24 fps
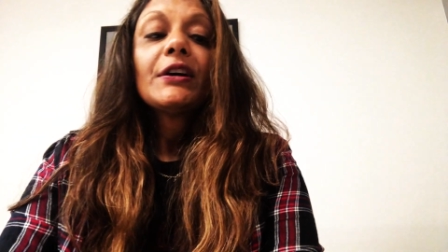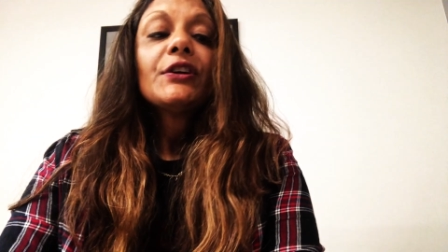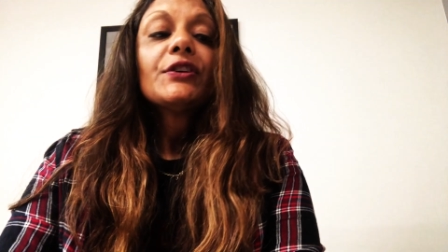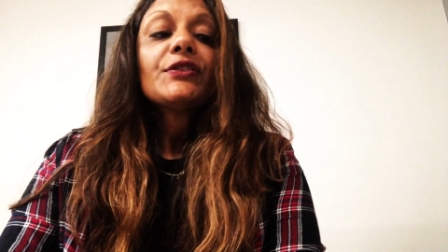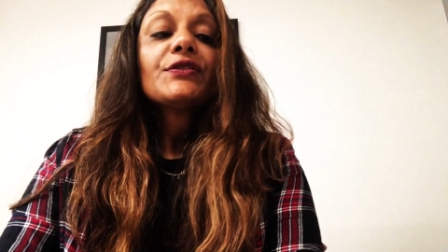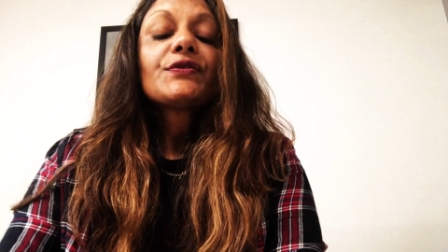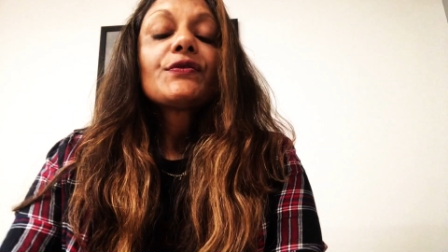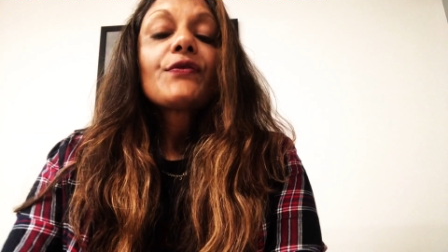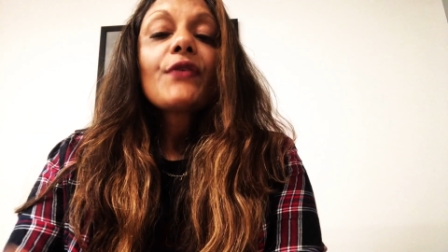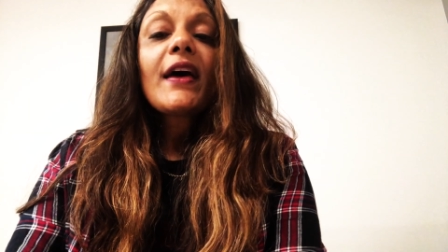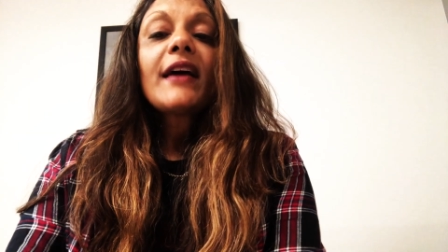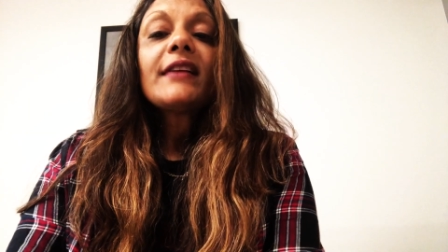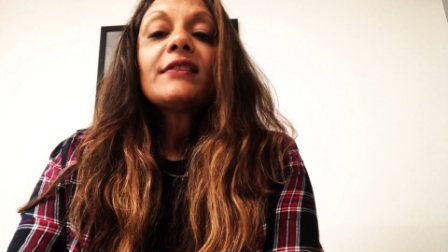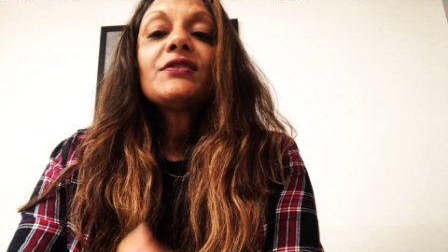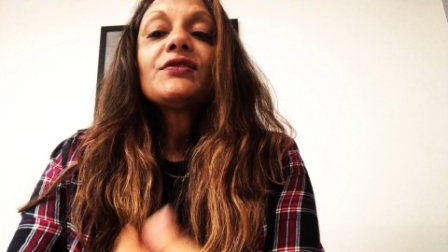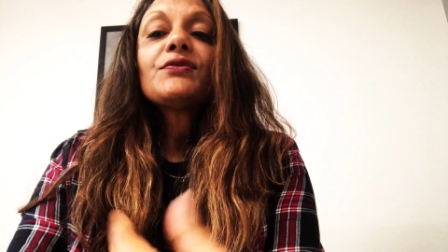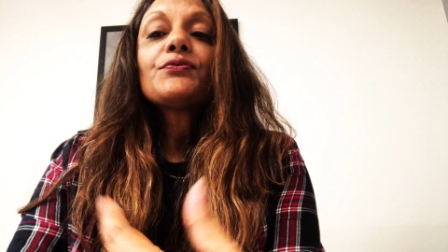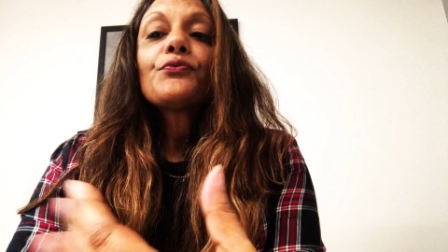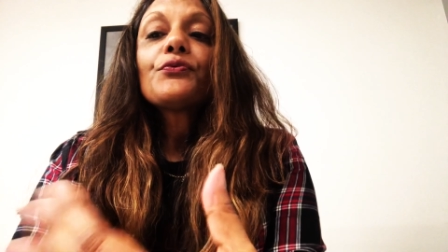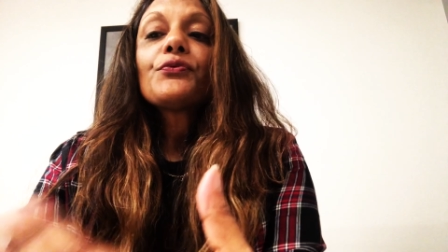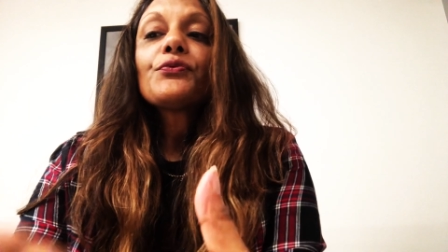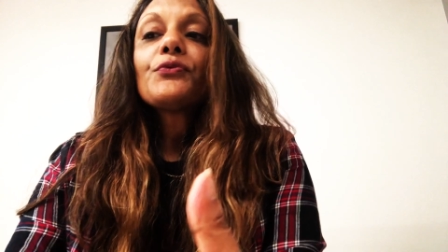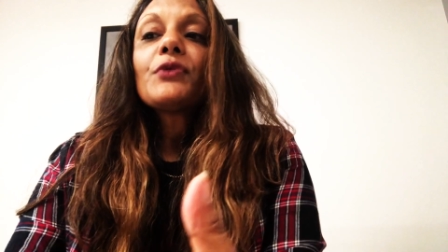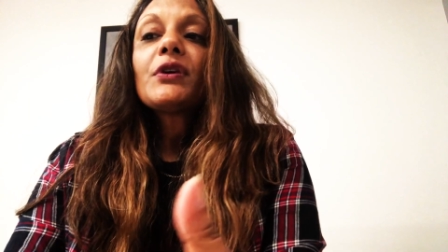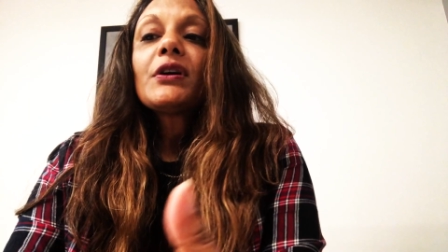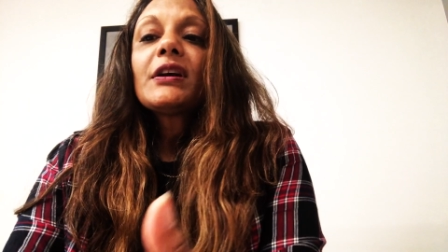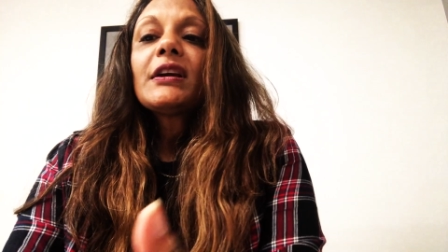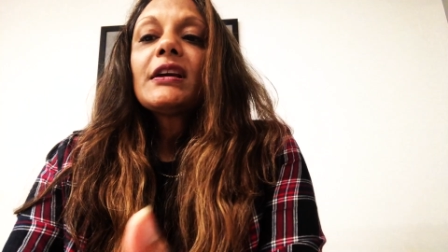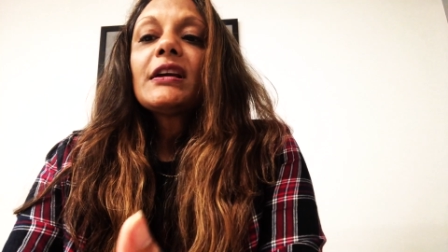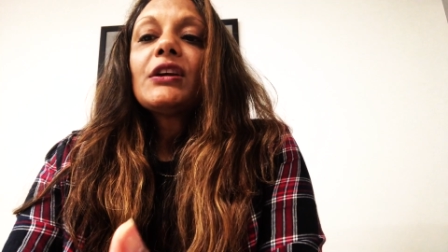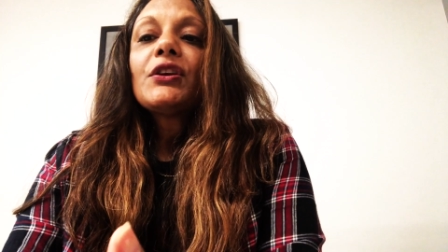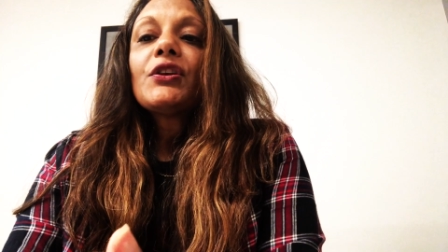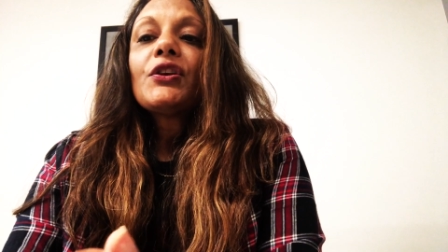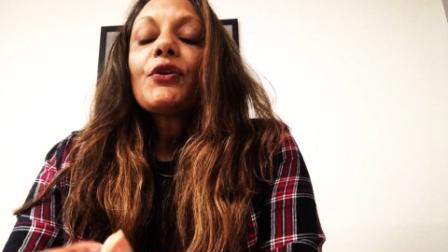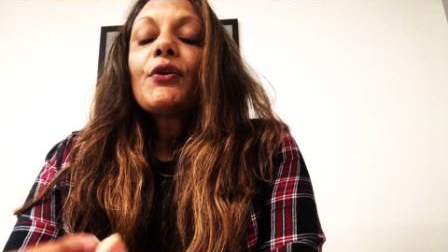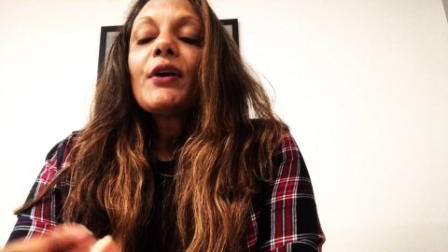So that's,
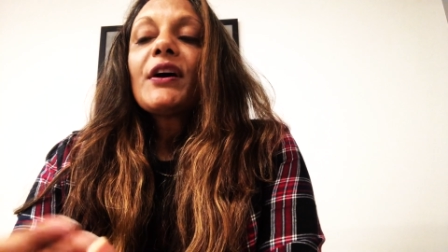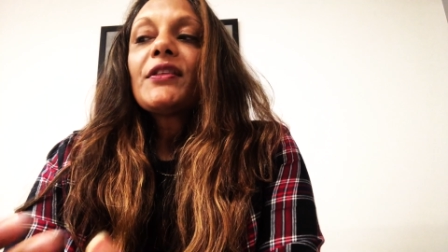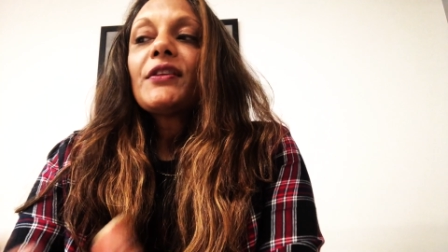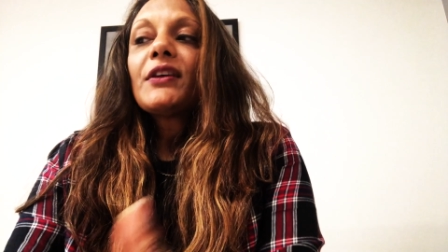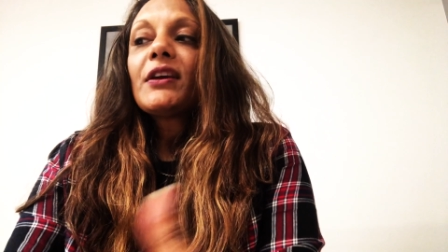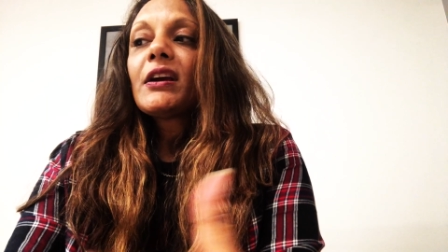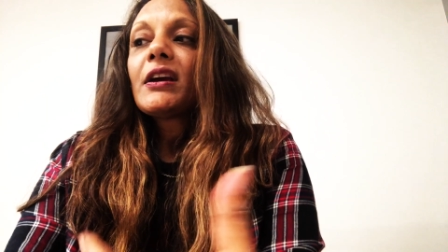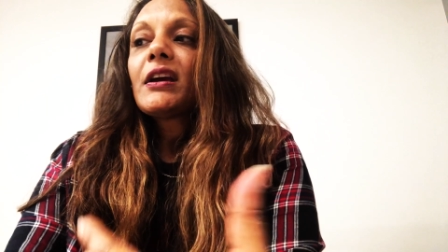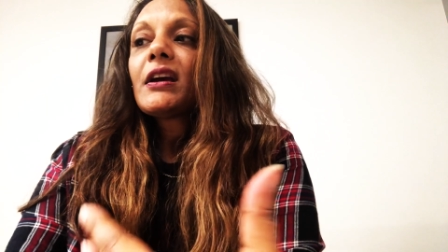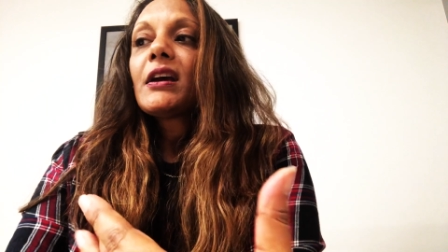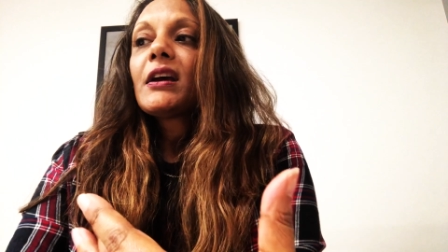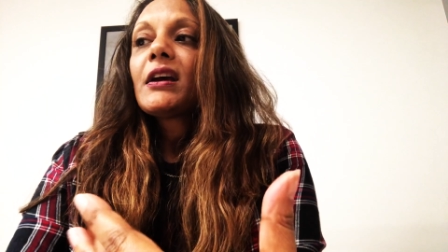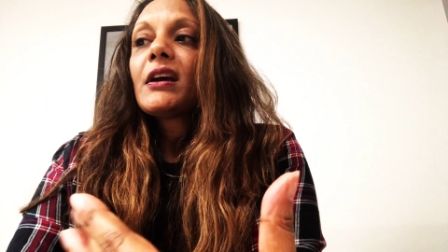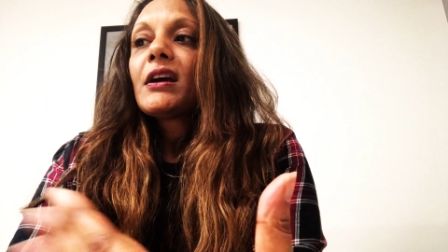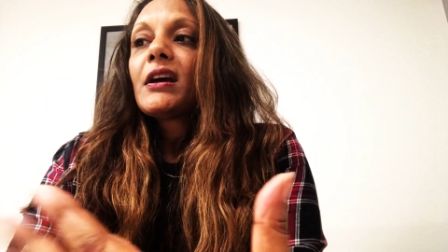you know, I think